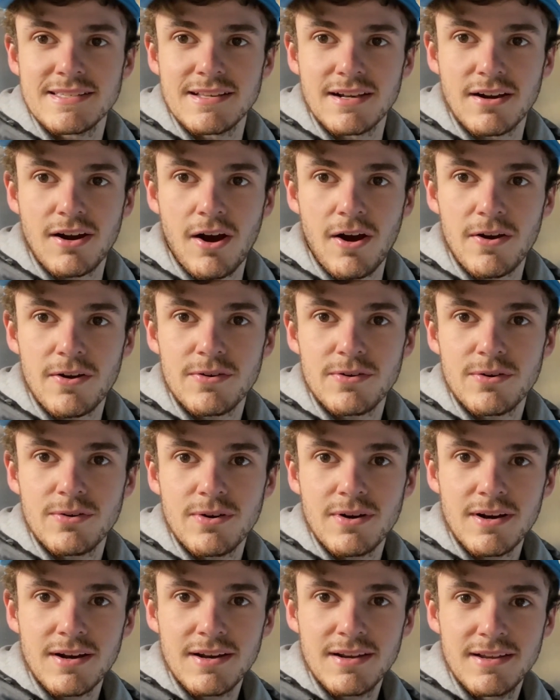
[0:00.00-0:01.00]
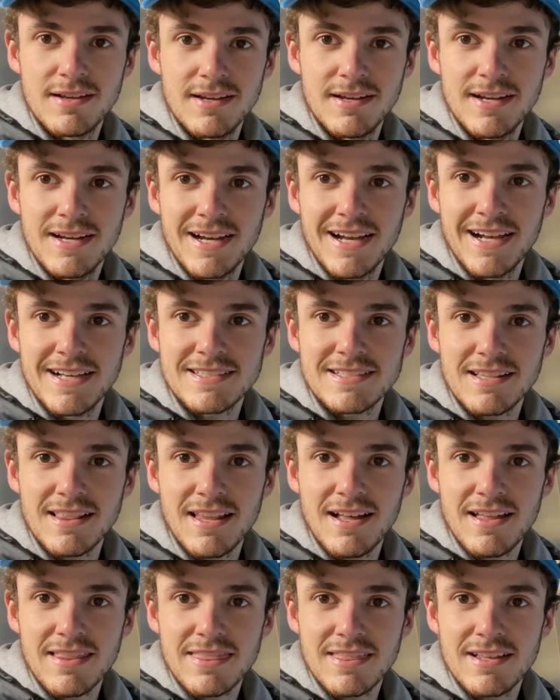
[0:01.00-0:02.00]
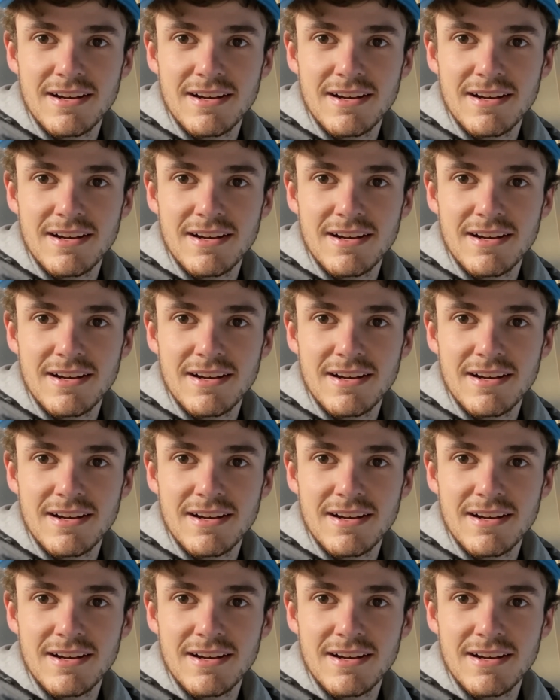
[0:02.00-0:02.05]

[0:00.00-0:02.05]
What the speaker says: the cargo door. It's a lot